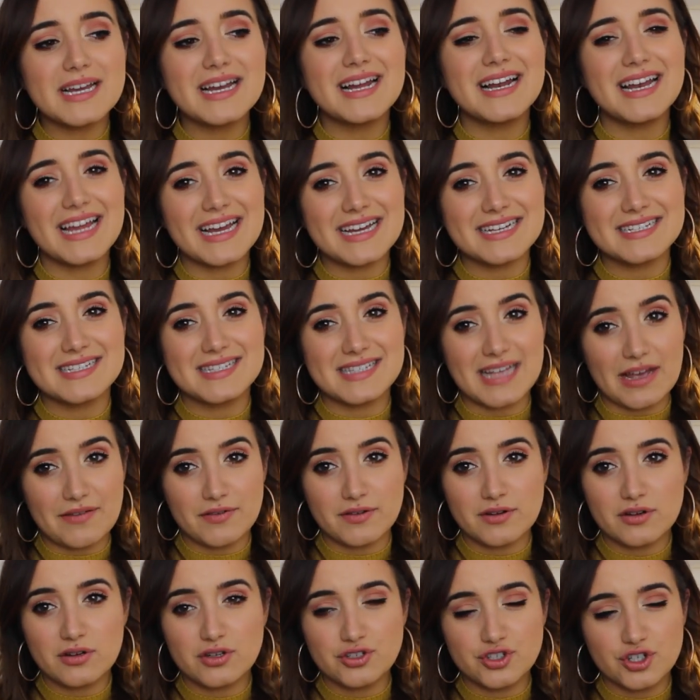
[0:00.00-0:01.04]
click
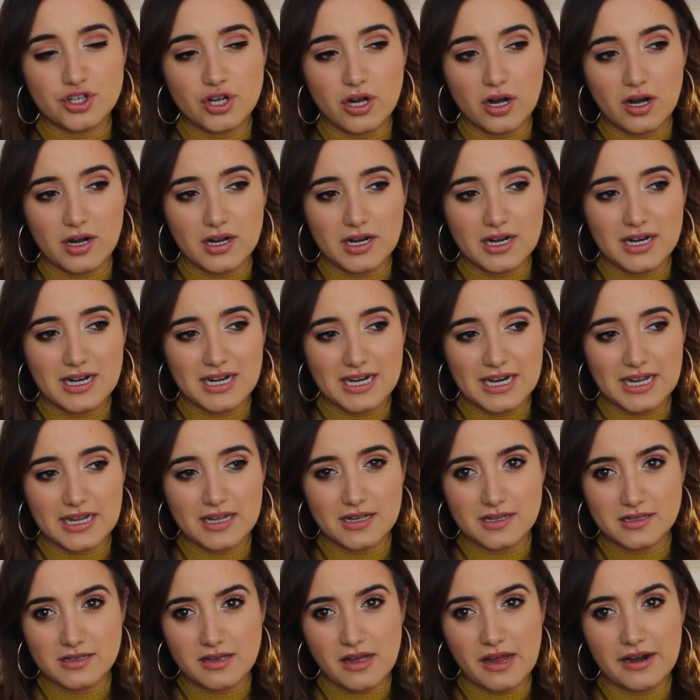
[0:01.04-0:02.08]
7, because you can't
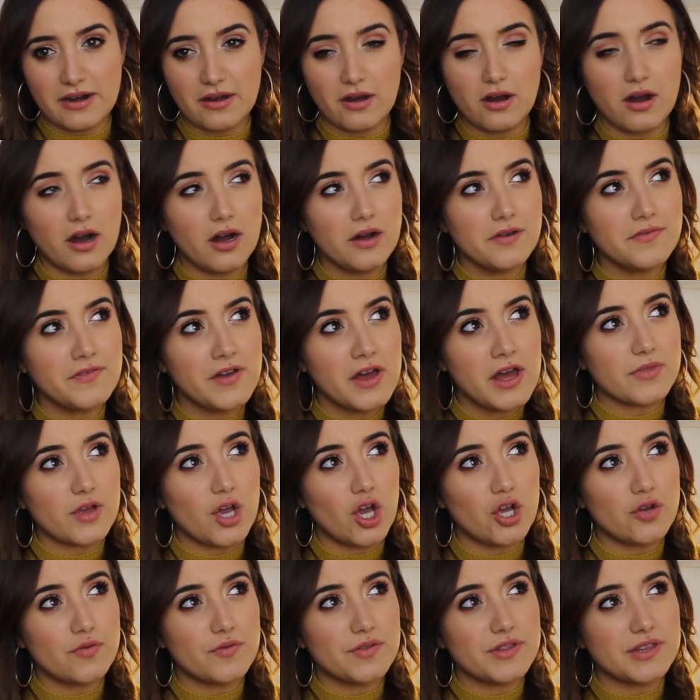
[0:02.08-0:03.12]
click 1.5
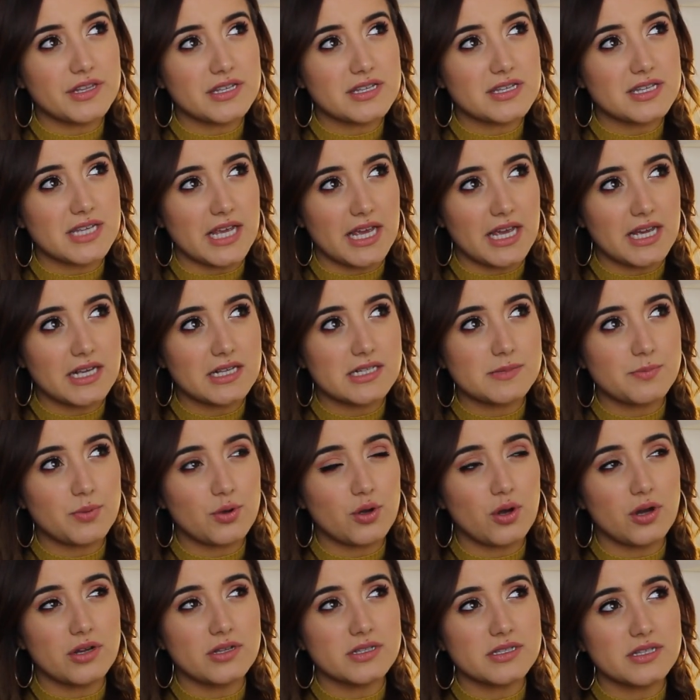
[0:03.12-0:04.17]
over the 6,
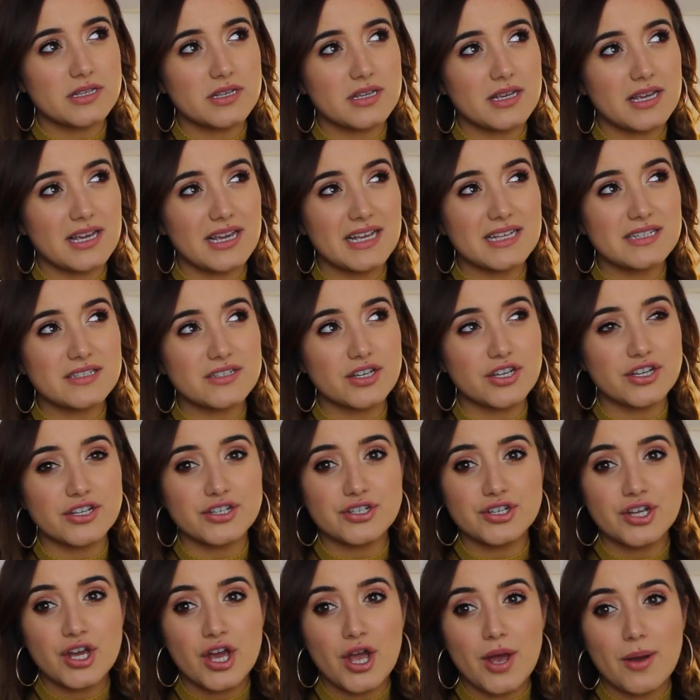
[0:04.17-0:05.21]
because it is
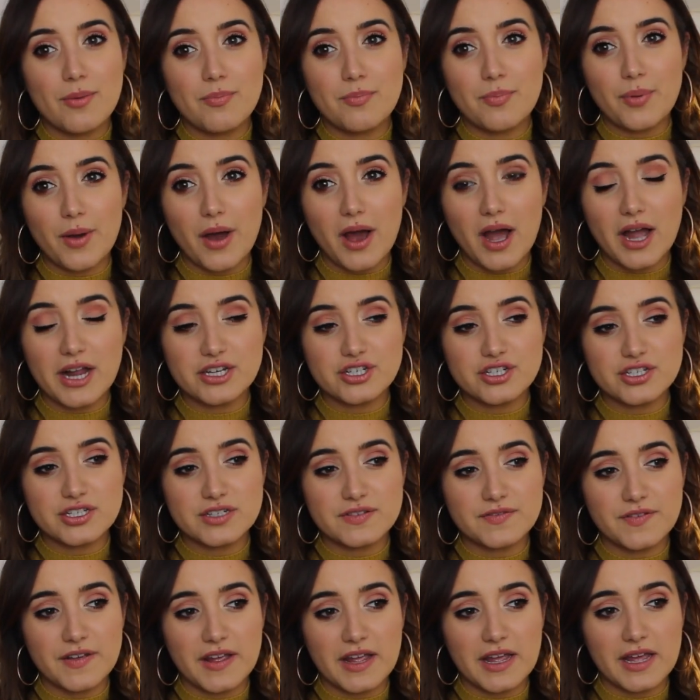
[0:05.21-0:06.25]
good. But I
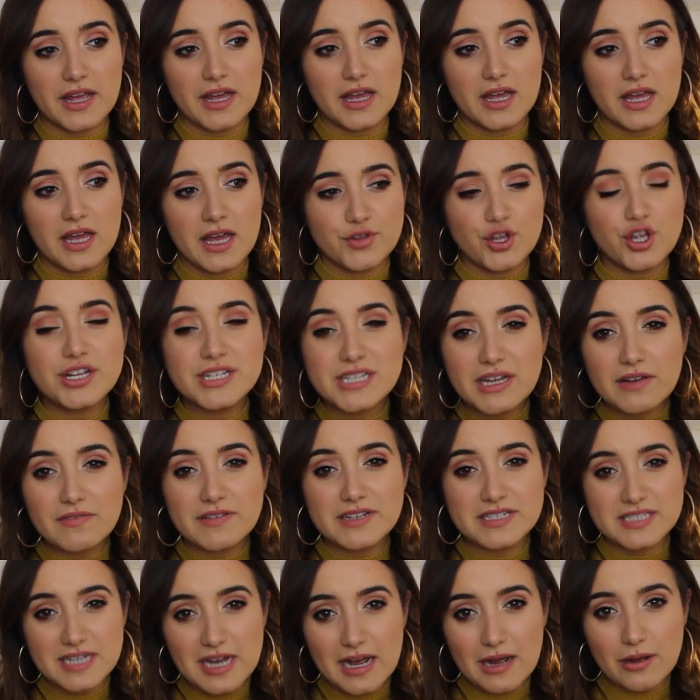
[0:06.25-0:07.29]
just think you can
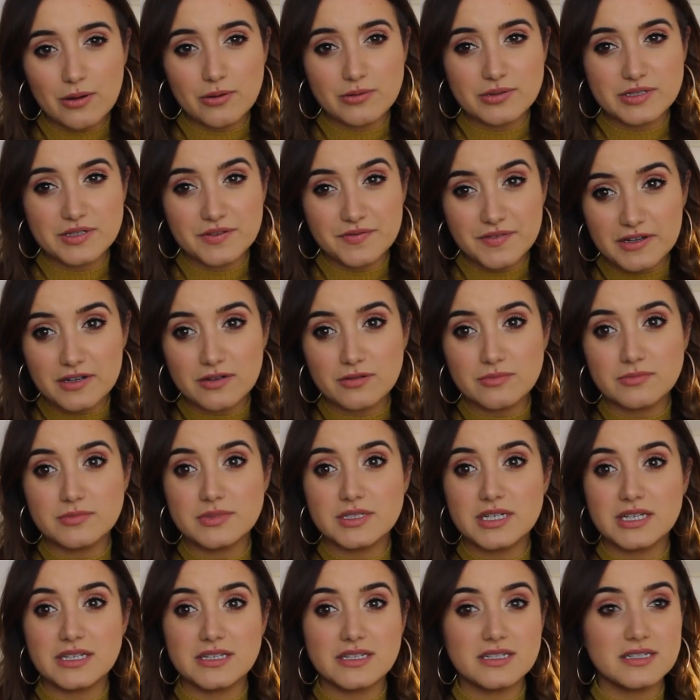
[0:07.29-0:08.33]
definitely tell it was
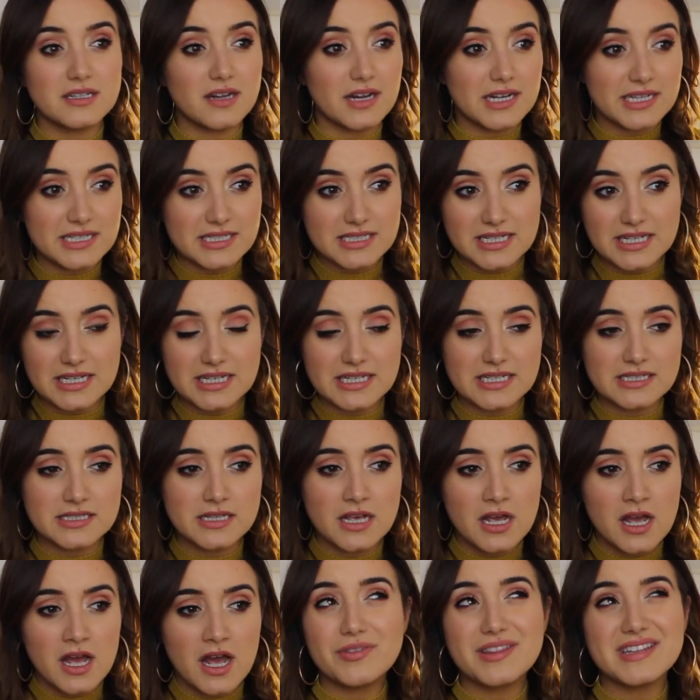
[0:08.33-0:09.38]
filmed in the
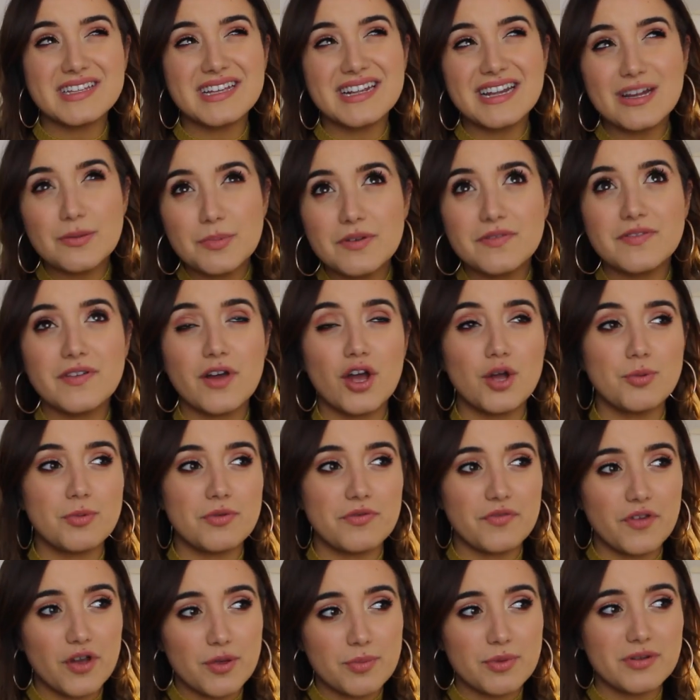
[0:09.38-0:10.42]
90s. There's a little bit of
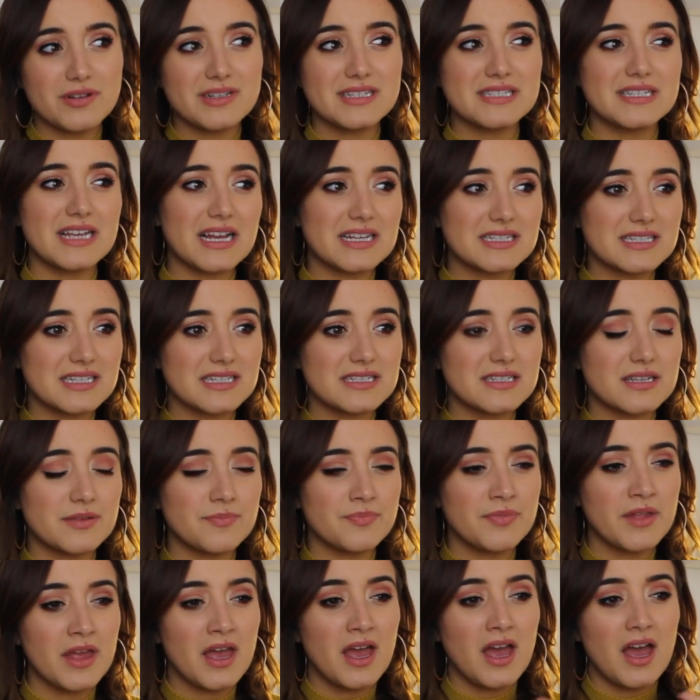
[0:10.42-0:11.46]
homophobia and
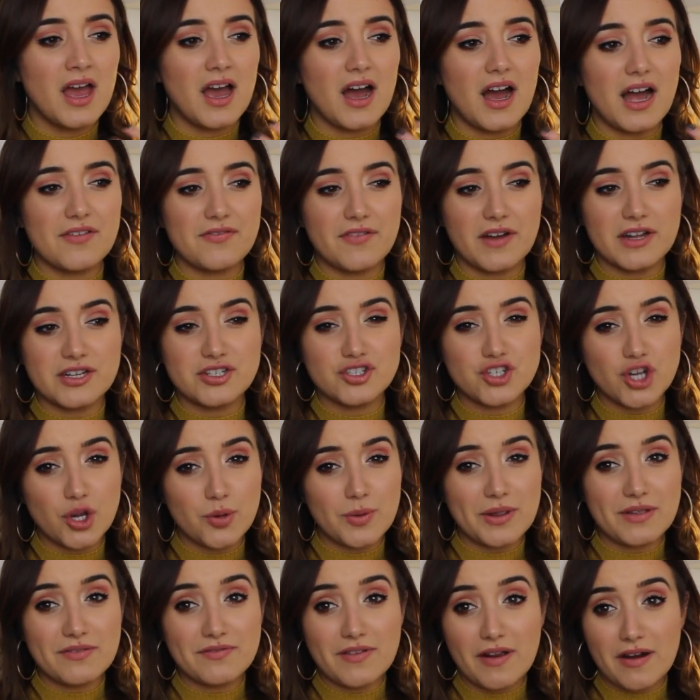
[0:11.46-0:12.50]
sexism. I find
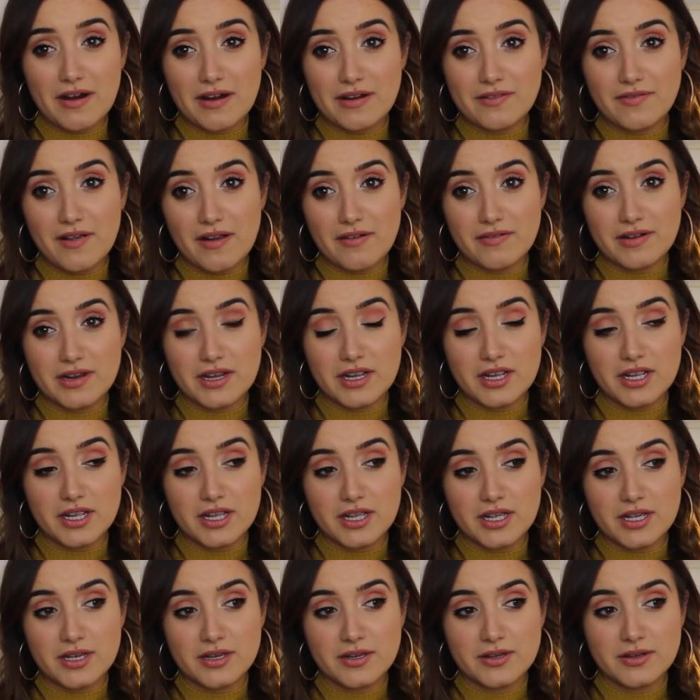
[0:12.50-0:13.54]
Joey very,
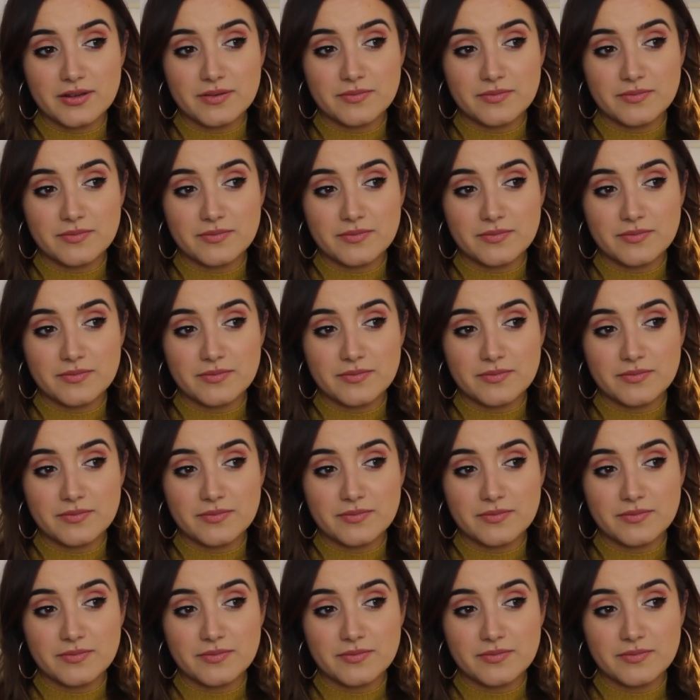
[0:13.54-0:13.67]
very,